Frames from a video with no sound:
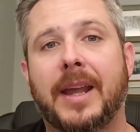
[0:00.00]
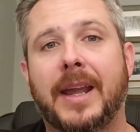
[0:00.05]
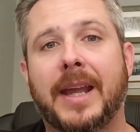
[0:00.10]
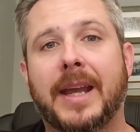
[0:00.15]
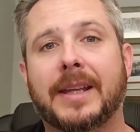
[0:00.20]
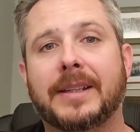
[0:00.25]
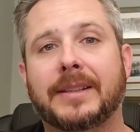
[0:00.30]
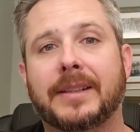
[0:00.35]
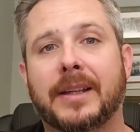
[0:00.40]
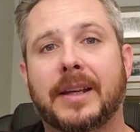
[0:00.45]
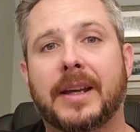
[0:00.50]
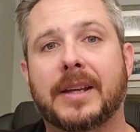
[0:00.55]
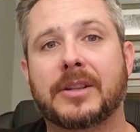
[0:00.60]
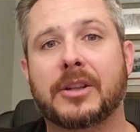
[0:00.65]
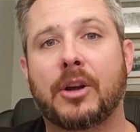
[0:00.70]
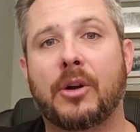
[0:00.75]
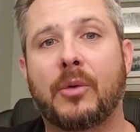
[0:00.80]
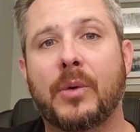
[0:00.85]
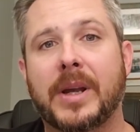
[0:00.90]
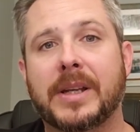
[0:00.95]
And as
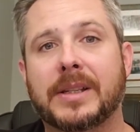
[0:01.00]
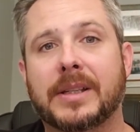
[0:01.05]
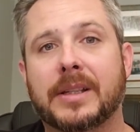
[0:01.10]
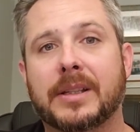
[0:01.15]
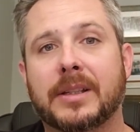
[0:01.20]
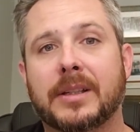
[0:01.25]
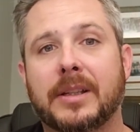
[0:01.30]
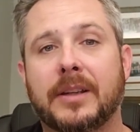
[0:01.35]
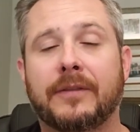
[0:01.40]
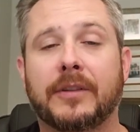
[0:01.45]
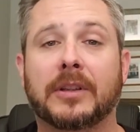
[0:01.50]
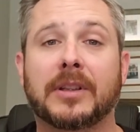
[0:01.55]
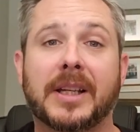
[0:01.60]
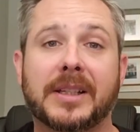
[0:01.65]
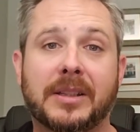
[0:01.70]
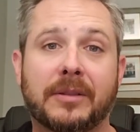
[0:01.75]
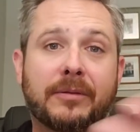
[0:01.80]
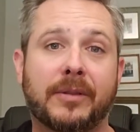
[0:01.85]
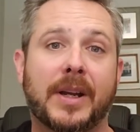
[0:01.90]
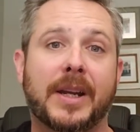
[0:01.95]
always, if you'd
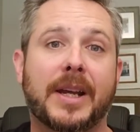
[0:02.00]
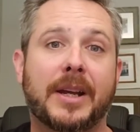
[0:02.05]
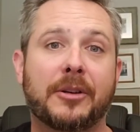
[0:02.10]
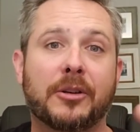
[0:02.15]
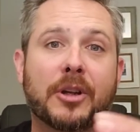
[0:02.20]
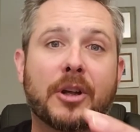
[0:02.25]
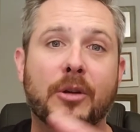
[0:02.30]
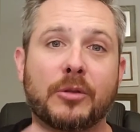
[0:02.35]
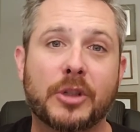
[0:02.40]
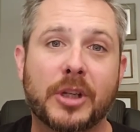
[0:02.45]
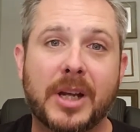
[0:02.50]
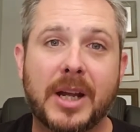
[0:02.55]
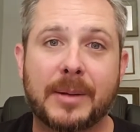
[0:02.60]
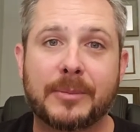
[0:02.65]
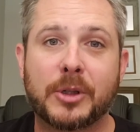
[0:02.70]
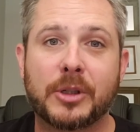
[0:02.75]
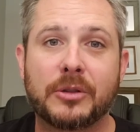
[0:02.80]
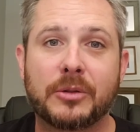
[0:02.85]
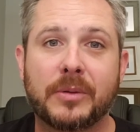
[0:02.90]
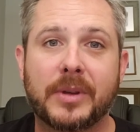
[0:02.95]
like to find out your coaching
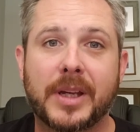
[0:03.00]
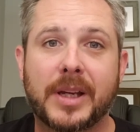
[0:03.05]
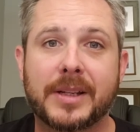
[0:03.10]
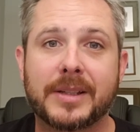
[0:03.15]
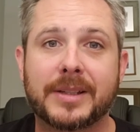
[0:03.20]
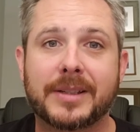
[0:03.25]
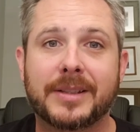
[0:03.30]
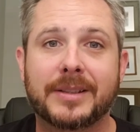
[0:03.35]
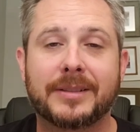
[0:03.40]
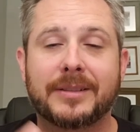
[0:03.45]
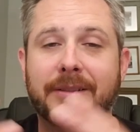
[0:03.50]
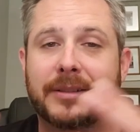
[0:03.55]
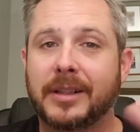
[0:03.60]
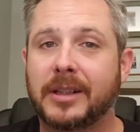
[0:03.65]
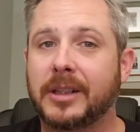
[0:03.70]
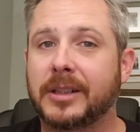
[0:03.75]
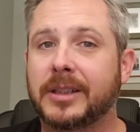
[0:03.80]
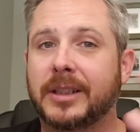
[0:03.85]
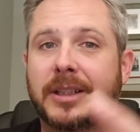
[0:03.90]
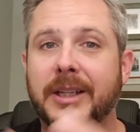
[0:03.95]
options with us,
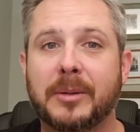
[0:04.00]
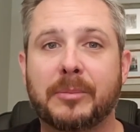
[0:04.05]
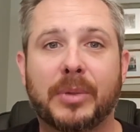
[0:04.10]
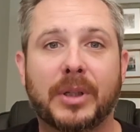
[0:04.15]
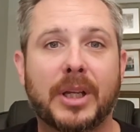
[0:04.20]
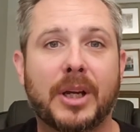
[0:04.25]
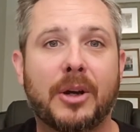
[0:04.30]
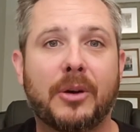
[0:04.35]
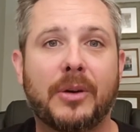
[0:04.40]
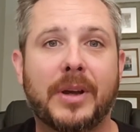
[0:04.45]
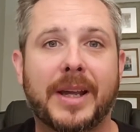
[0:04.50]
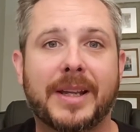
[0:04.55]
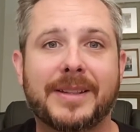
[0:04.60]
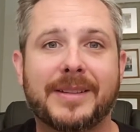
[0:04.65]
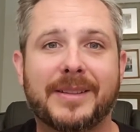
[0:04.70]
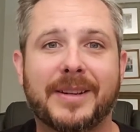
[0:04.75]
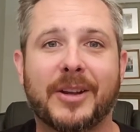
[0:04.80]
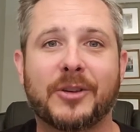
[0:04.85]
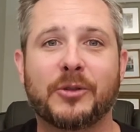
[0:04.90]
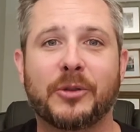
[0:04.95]
click the link below and
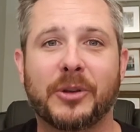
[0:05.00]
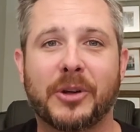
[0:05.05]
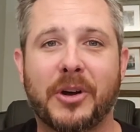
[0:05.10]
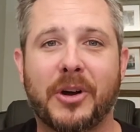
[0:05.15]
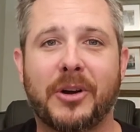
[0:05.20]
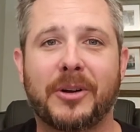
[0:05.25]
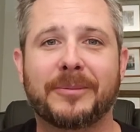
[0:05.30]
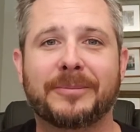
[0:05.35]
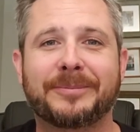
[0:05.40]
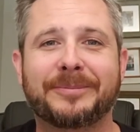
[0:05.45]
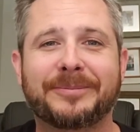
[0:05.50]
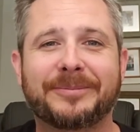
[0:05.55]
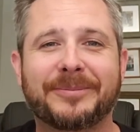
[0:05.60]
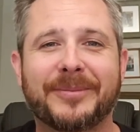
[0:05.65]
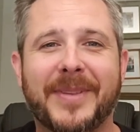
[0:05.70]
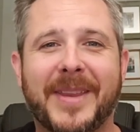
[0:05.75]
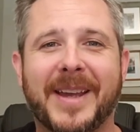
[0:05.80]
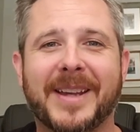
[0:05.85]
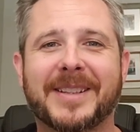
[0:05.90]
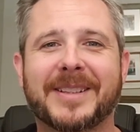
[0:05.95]
schedule a call.
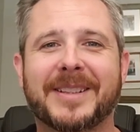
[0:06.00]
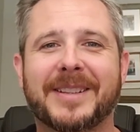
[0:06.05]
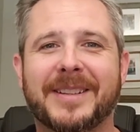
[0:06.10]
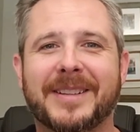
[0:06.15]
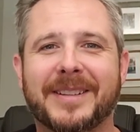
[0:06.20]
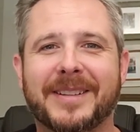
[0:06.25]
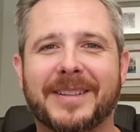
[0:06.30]
Thanks.